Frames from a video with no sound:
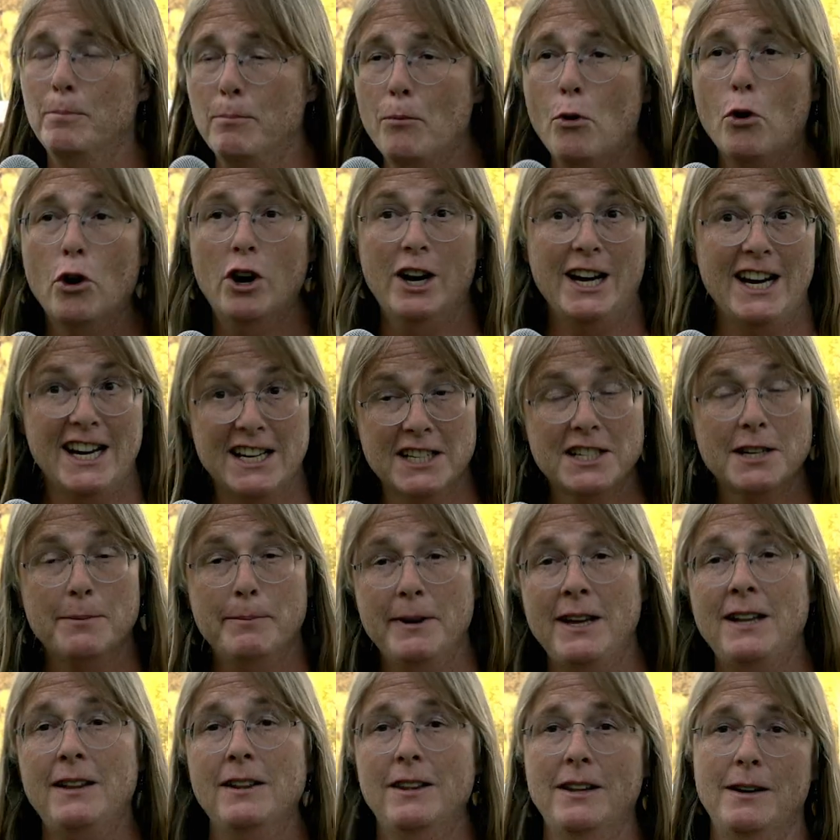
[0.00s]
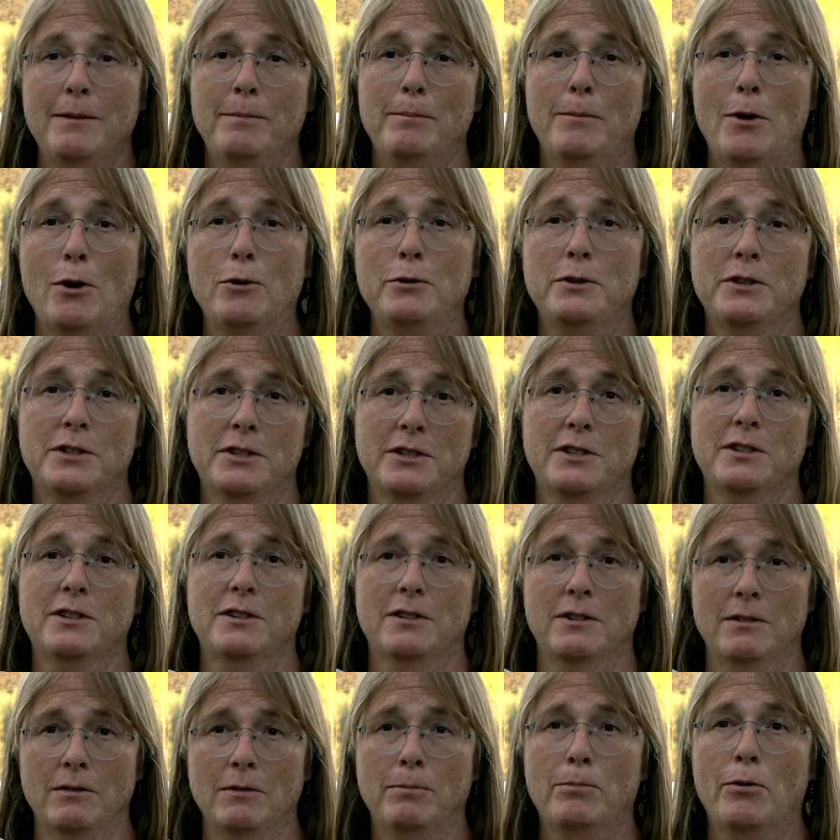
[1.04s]
more intimate than most
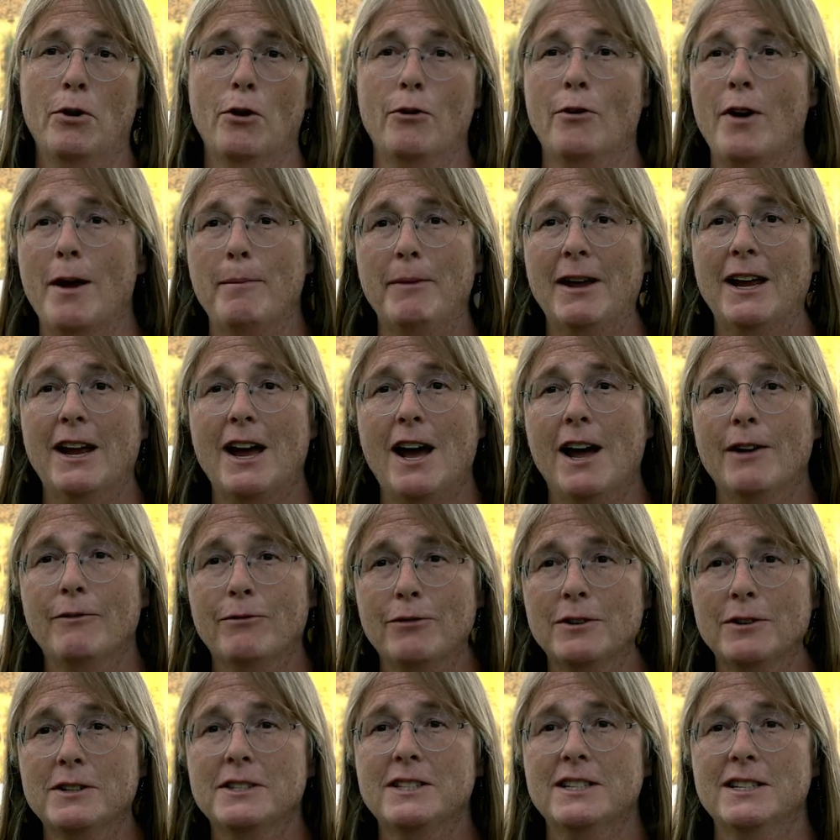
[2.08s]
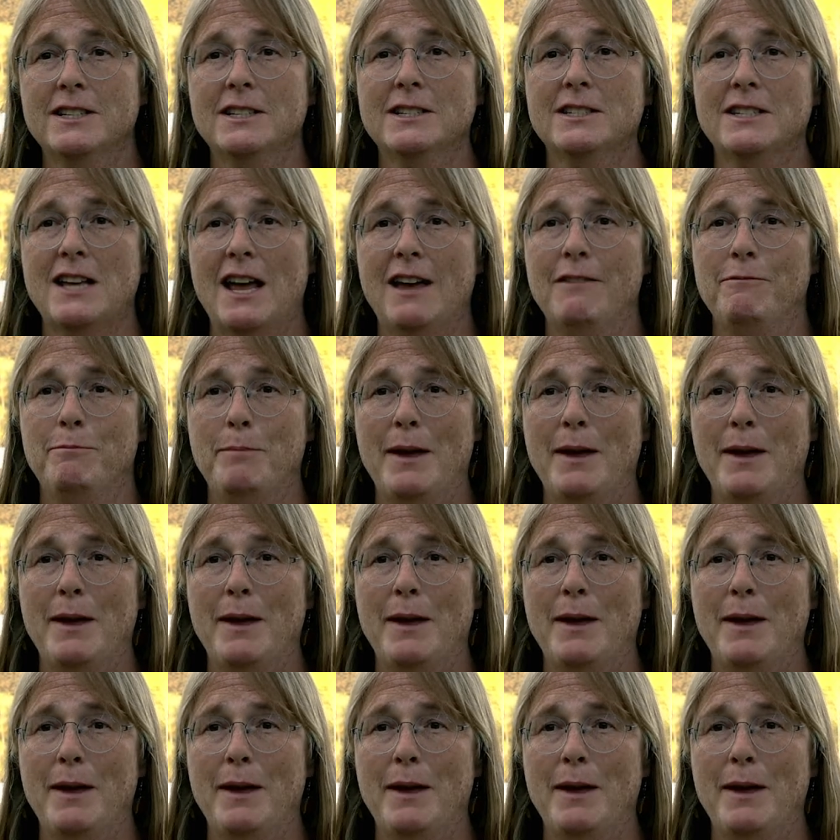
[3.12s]
programming conferences I've